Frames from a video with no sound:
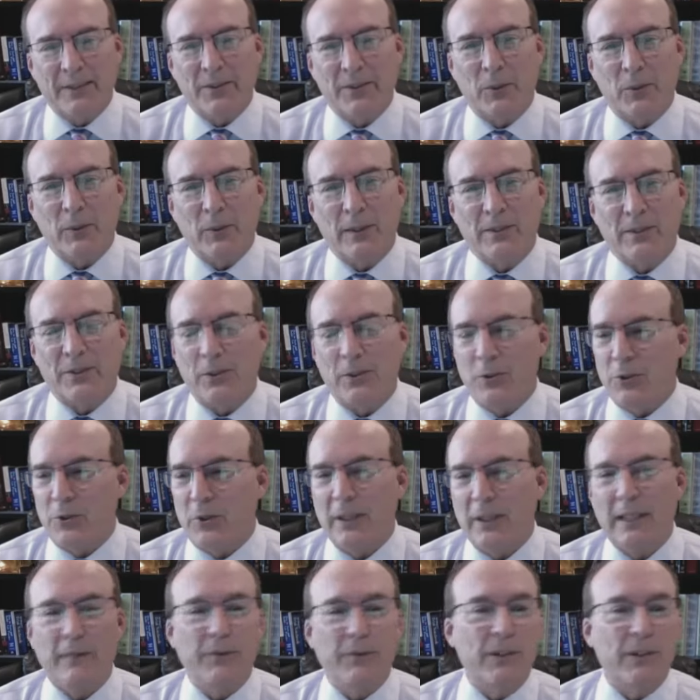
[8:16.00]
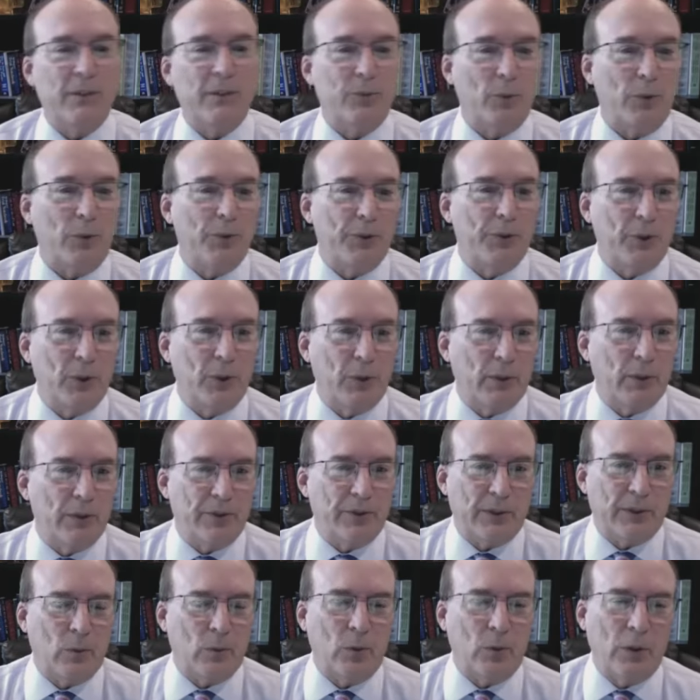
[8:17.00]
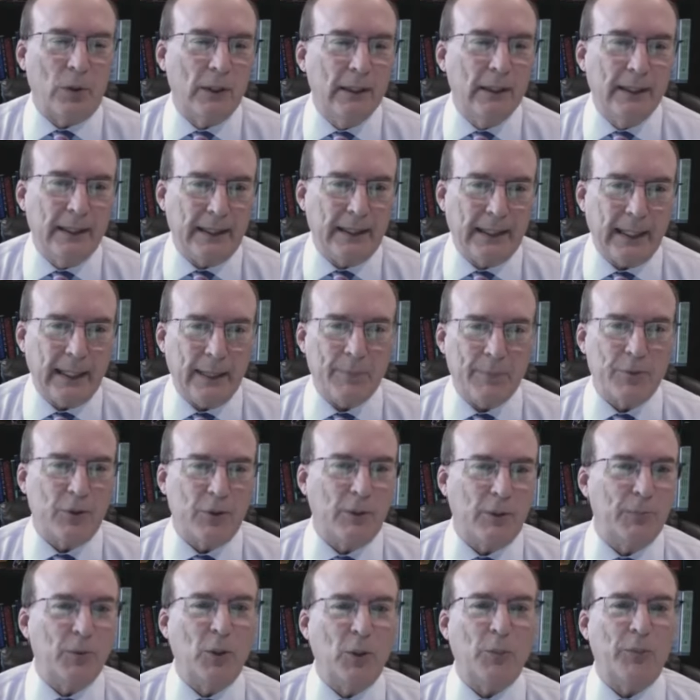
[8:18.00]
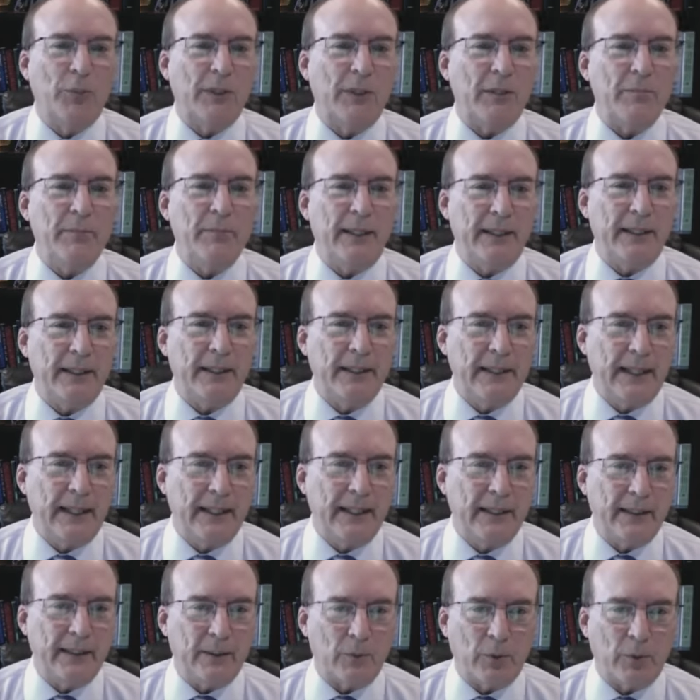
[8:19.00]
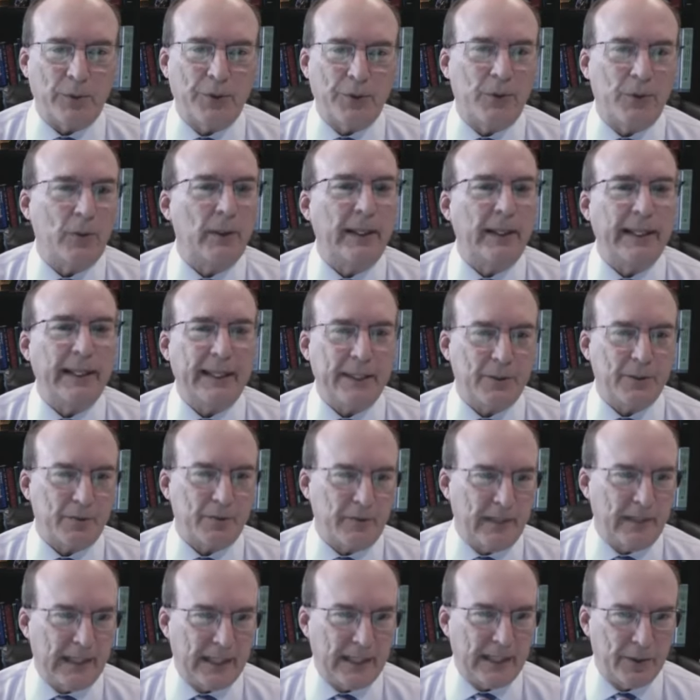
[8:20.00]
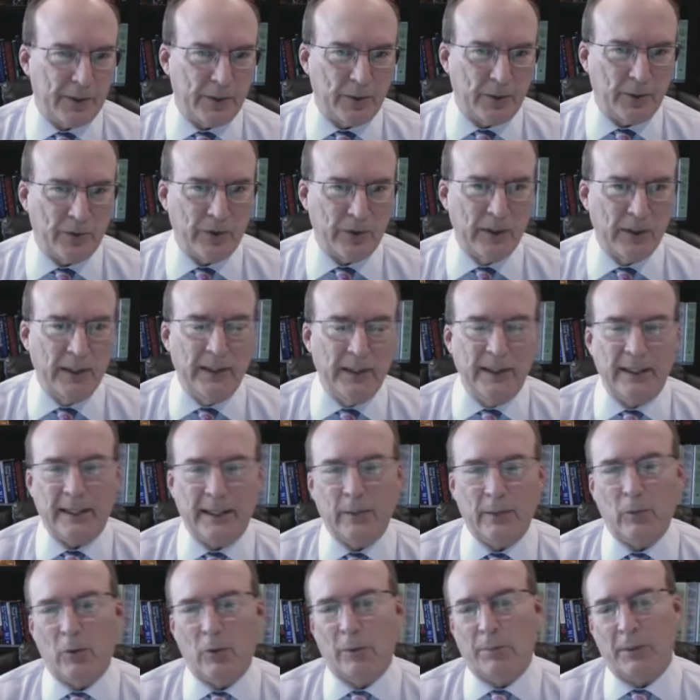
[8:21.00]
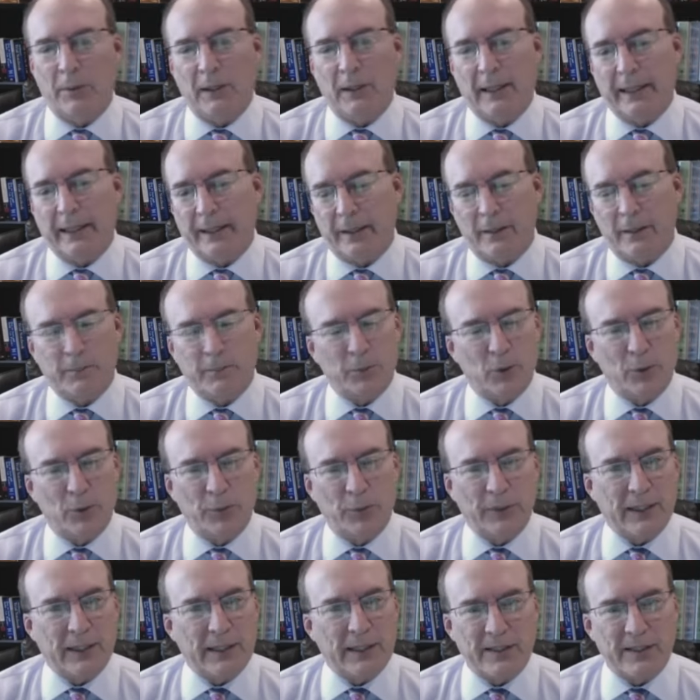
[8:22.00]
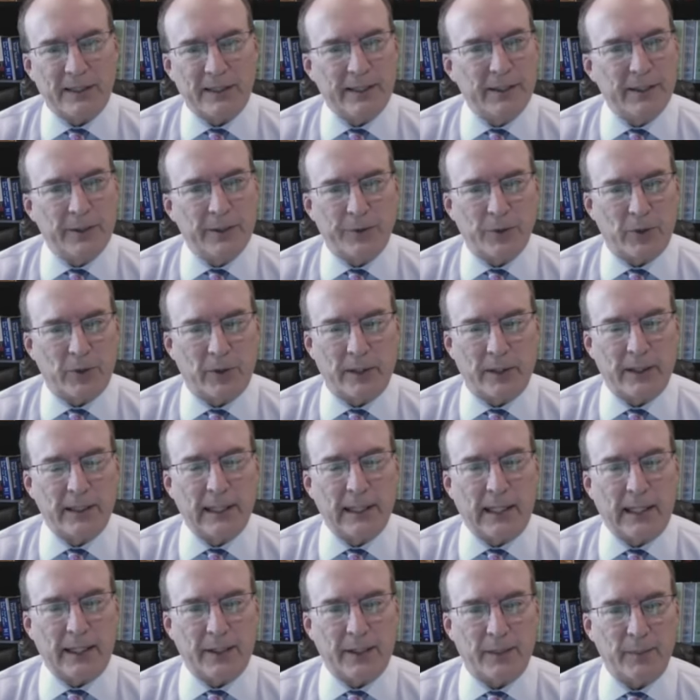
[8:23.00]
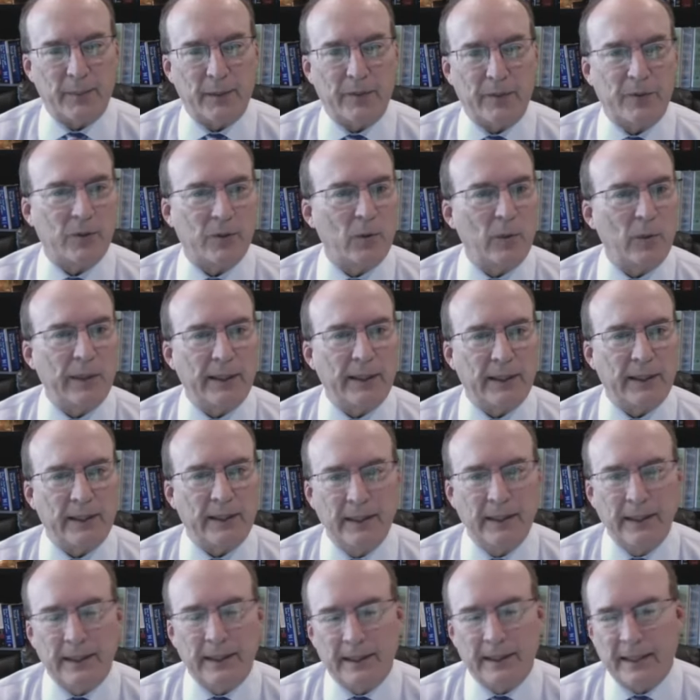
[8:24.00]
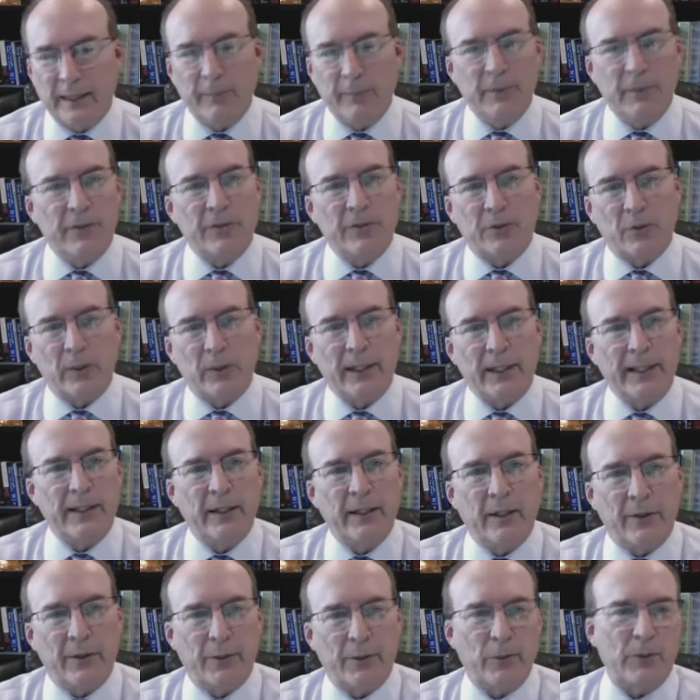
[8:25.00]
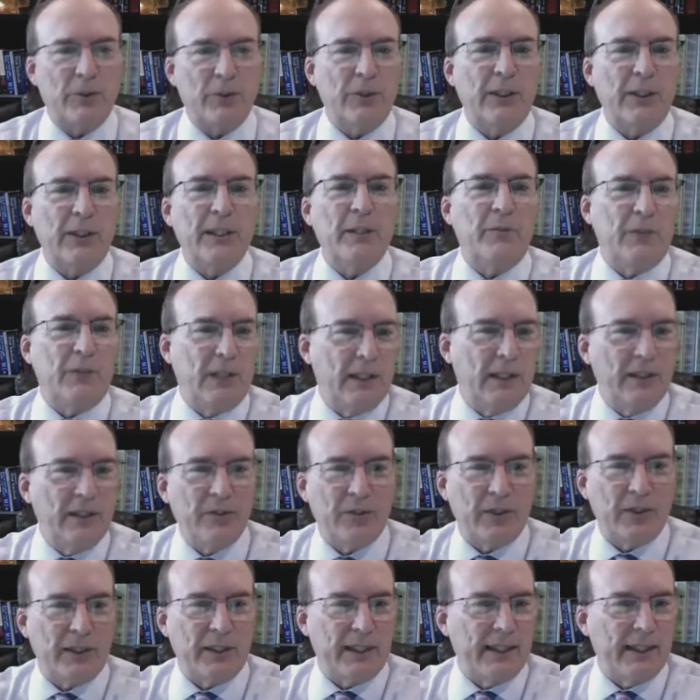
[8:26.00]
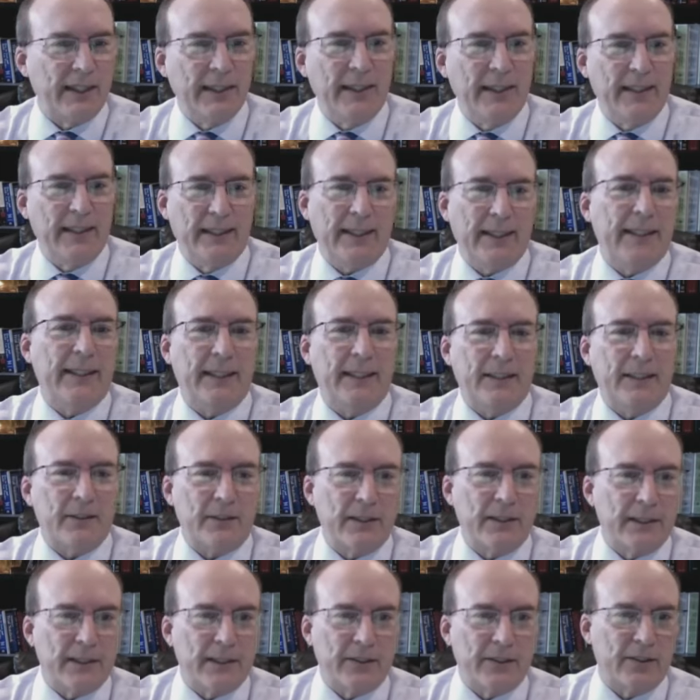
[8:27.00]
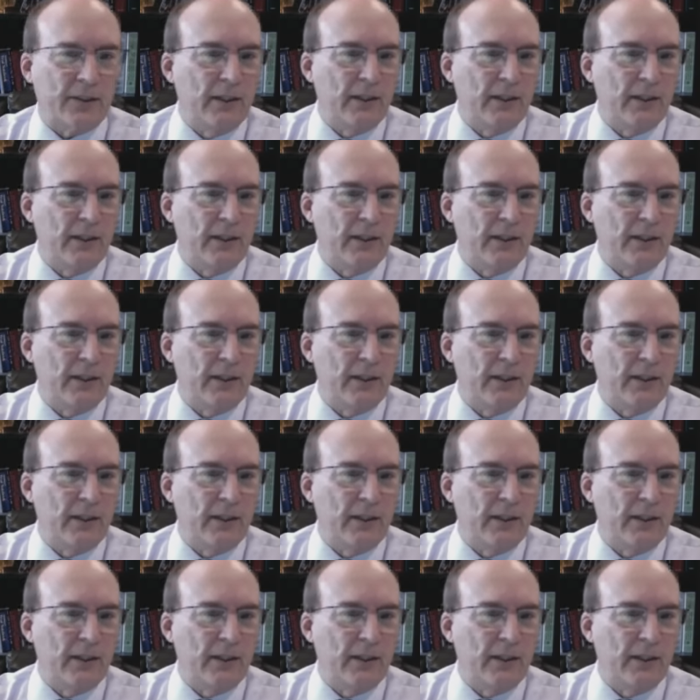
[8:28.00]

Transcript: So what social evidence will do is it will capture appropriate metadata, it will do hash values, it will apply an appropriate signature to the document, so we can demonstrate through a chain of custody that yes, this